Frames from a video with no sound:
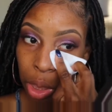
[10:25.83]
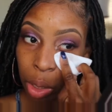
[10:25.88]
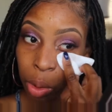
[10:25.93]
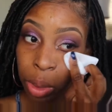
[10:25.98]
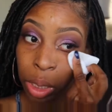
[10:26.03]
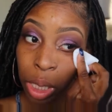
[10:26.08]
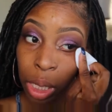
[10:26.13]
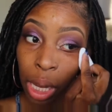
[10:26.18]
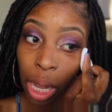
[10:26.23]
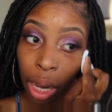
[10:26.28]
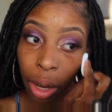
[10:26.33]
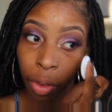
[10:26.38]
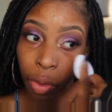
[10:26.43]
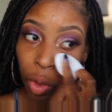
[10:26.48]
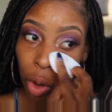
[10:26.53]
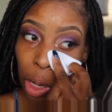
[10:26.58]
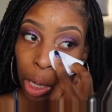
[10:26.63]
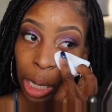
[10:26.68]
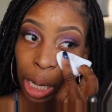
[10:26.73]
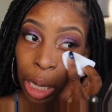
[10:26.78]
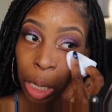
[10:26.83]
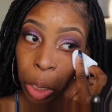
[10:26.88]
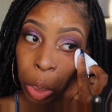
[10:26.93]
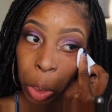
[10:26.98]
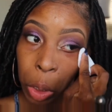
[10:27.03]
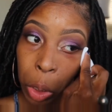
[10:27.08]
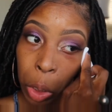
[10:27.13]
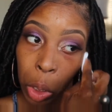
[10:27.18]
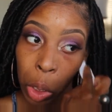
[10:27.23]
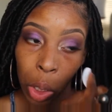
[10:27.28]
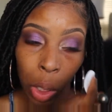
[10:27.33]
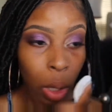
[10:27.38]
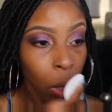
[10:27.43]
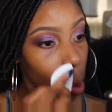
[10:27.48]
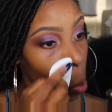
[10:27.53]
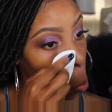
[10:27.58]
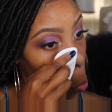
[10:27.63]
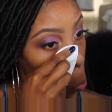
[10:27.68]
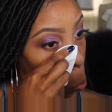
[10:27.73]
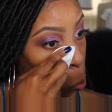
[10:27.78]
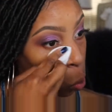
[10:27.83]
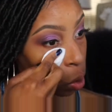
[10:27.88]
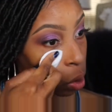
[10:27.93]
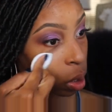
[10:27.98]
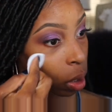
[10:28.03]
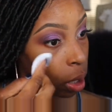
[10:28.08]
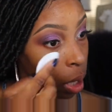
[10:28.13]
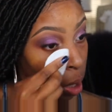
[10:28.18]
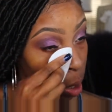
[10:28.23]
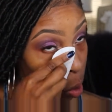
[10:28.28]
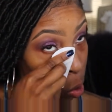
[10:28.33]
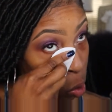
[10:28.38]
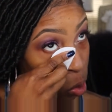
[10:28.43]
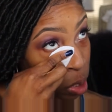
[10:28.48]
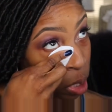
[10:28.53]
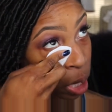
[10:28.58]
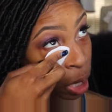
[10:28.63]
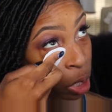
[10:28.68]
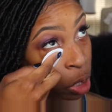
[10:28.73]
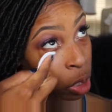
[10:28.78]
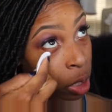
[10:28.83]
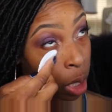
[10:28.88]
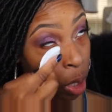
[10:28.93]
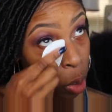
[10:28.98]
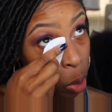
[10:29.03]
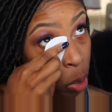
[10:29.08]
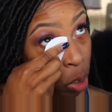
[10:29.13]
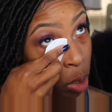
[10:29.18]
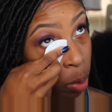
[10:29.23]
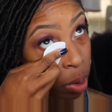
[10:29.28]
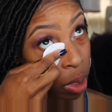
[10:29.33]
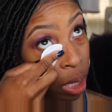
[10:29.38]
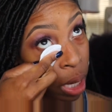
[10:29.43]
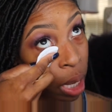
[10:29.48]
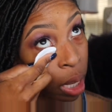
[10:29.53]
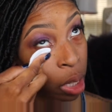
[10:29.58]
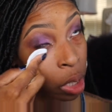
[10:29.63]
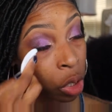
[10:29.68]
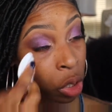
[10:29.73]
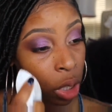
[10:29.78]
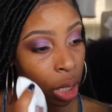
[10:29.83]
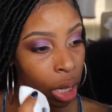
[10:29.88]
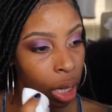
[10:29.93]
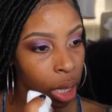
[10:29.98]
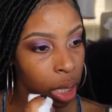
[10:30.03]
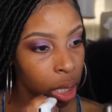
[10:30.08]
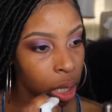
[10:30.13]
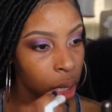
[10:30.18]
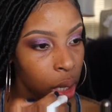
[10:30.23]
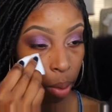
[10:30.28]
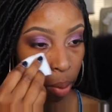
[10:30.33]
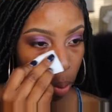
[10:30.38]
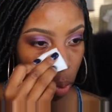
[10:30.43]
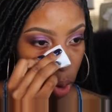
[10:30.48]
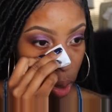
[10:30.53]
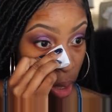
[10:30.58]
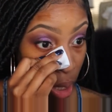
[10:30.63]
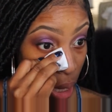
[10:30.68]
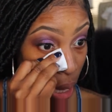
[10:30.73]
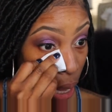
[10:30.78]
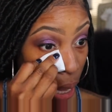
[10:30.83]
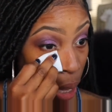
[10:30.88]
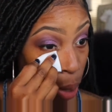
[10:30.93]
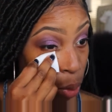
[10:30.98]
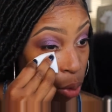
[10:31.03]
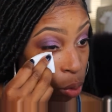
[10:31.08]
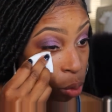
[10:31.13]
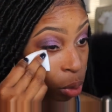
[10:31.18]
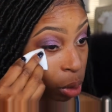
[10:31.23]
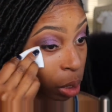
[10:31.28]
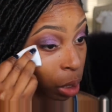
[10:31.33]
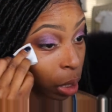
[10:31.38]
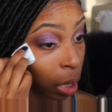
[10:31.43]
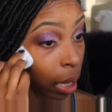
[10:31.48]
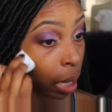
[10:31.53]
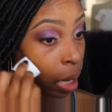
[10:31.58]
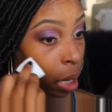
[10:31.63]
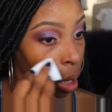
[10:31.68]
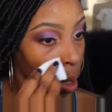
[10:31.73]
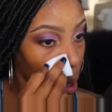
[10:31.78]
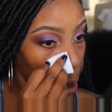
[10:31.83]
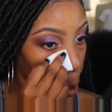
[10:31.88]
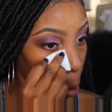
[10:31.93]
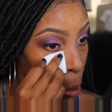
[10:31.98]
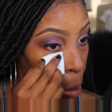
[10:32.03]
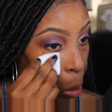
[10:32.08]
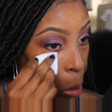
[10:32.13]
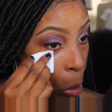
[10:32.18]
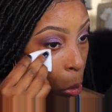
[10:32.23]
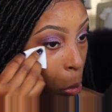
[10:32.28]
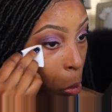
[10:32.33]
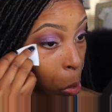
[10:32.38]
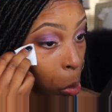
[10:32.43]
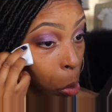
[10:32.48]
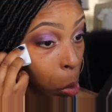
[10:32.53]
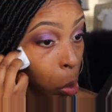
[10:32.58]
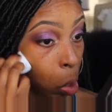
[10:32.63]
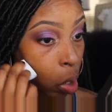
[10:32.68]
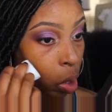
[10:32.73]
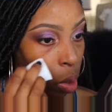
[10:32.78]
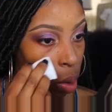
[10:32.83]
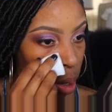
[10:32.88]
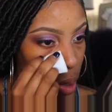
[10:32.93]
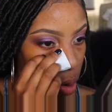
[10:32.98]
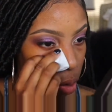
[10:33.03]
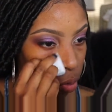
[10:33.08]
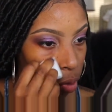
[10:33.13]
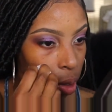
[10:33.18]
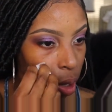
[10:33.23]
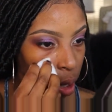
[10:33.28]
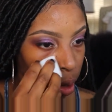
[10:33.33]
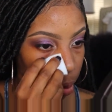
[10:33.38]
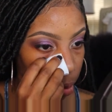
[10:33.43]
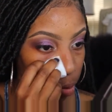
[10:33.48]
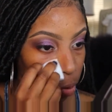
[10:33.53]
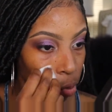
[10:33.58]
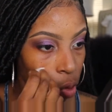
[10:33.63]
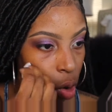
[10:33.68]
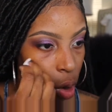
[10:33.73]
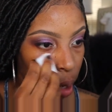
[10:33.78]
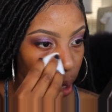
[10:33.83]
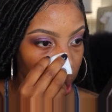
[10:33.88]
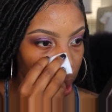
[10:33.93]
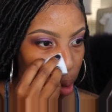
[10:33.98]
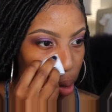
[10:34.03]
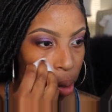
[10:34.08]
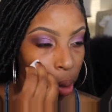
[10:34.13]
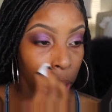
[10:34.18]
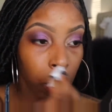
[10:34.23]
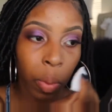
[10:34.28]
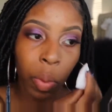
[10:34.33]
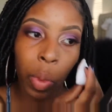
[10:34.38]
there was a lot of fallout with a lot of those eyeshadows, the metallic shades, more than I would really like. Although I don't feel like fallout